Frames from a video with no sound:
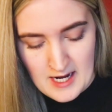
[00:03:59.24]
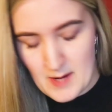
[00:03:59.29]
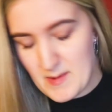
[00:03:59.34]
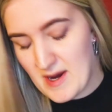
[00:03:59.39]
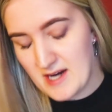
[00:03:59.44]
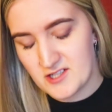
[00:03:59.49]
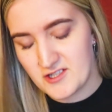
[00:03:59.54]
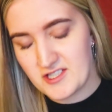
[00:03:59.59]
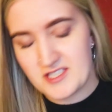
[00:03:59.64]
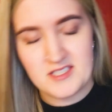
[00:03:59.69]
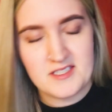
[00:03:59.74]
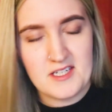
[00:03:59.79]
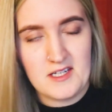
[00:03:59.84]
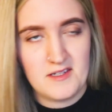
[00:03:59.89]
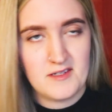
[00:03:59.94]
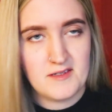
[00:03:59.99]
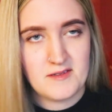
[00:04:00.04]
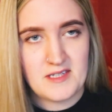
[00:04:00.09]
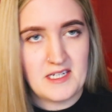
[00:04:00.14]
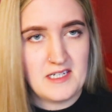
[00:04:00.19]
I'm actually
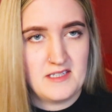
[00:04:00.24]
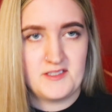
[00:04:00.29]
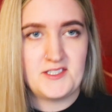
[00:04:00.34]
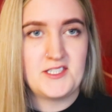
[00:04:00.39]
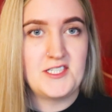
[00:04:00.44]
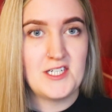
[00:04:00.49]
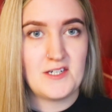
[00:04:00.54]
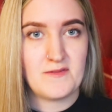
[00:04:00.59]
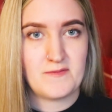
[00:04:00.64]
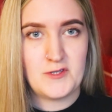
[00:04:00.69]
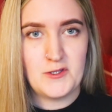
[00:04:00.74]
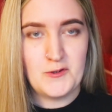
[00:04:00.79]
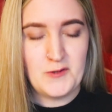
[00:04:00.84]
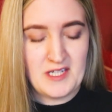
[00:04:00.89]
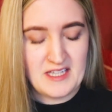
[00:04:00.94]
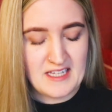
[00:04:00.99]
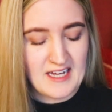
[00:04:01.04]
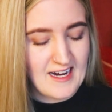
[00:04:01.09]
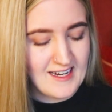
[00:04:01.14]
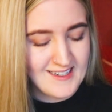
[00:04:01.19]
still guilty of
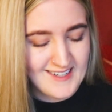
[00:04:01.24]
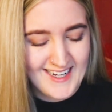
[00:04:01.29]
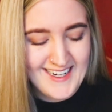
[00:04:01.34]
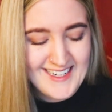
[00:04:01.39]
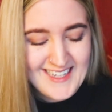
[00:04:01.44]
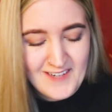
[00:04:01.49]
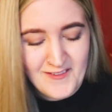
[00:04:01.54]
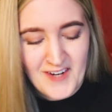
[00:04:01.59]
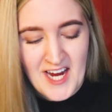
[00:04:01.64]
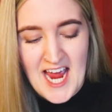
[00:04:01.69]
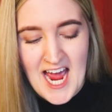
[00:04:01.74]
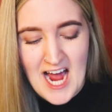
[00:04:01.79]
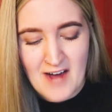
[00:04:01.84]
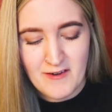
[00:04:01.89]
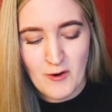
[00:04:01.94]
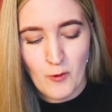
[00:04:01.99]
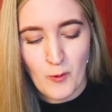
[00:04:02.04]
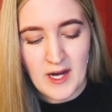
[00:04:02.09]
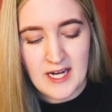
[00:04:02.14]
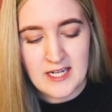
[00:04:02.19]
doing that. Like, if I have
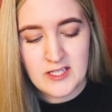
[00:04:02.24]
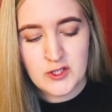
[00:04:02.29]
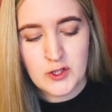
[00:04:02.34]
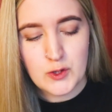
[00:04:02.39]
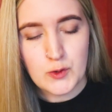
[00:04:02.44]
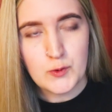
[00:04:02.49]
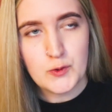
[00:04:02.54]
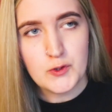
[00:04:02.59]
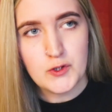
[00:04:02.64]
a way to